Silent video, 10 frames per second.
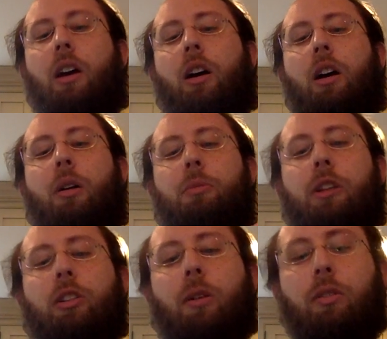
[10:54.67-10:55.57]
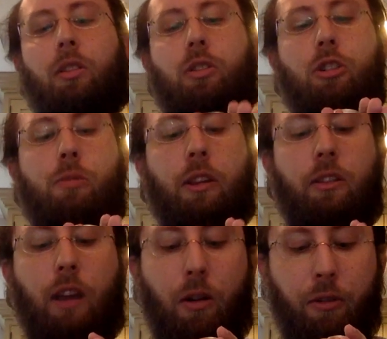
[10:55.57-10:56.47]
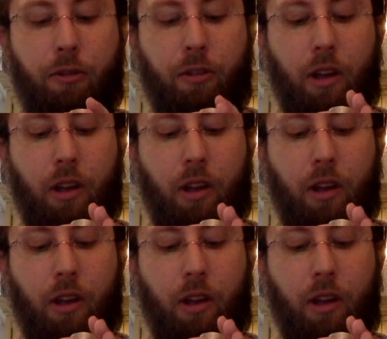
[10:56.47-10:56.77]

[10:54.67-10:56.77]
In terms of the tube itself,